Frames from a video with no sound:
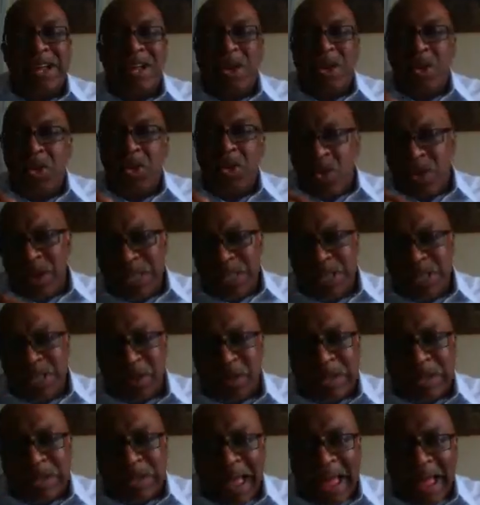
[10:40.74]
who in
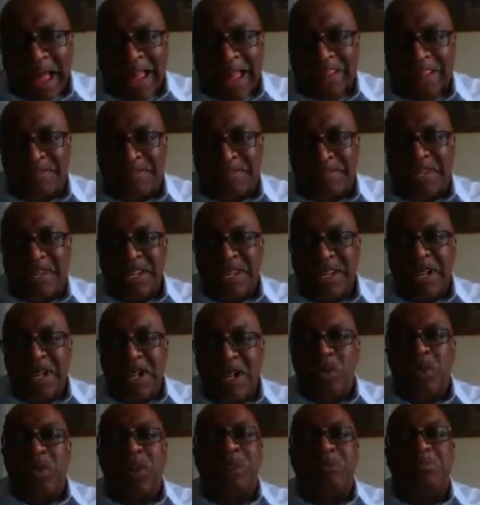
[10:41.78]
your life
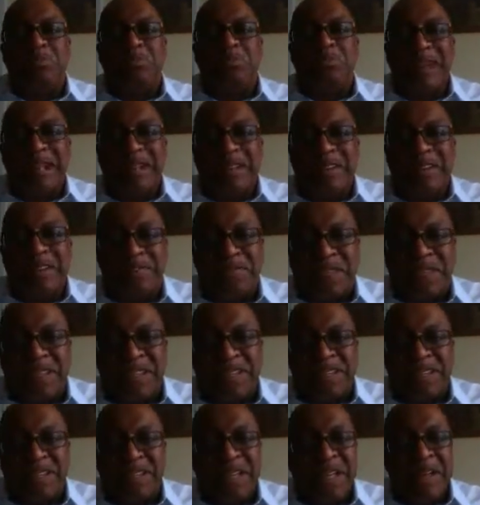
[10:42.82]
would
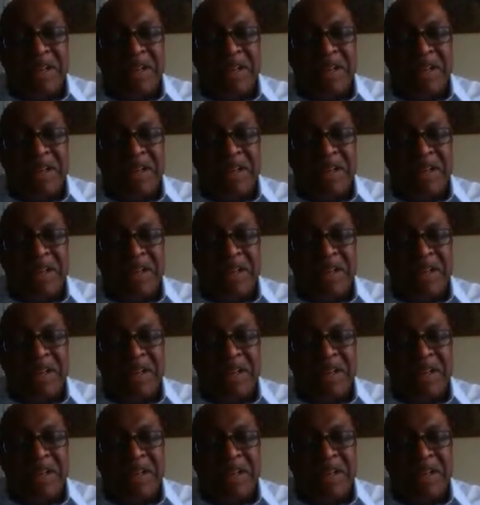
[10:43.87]
benefit